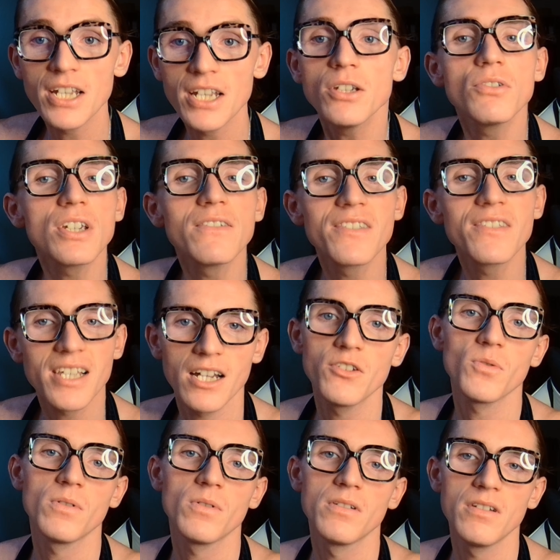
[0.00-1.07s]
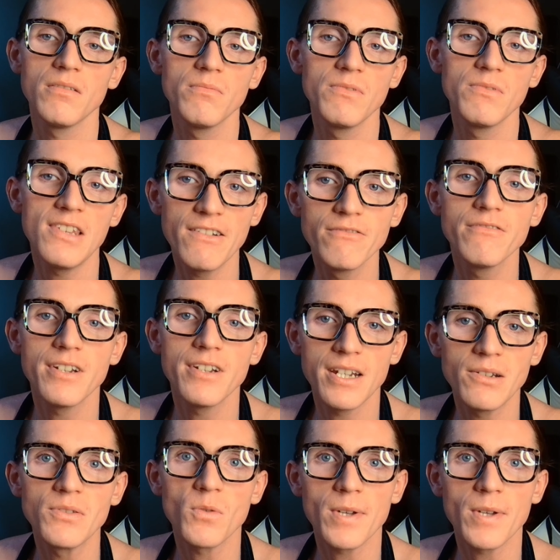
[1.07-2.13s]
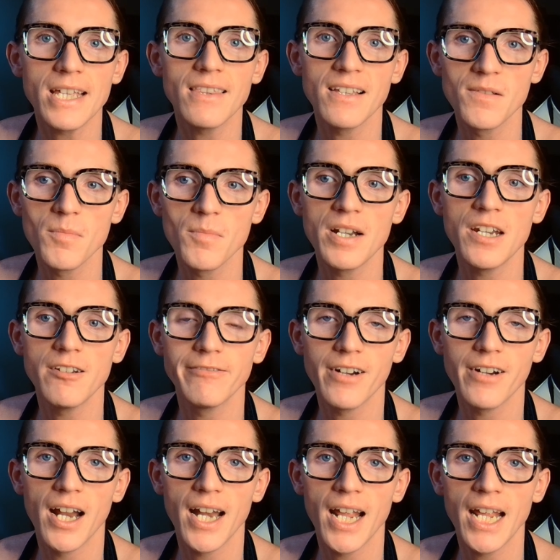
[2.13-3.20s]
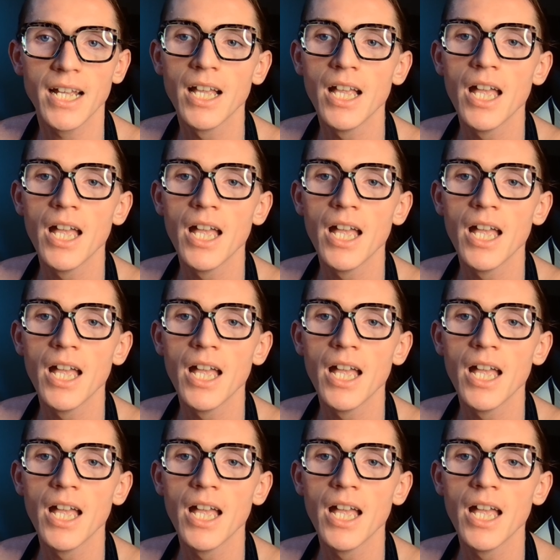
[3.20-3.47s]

I usually have scheduled 7 videos a week. That's Monday to Friday.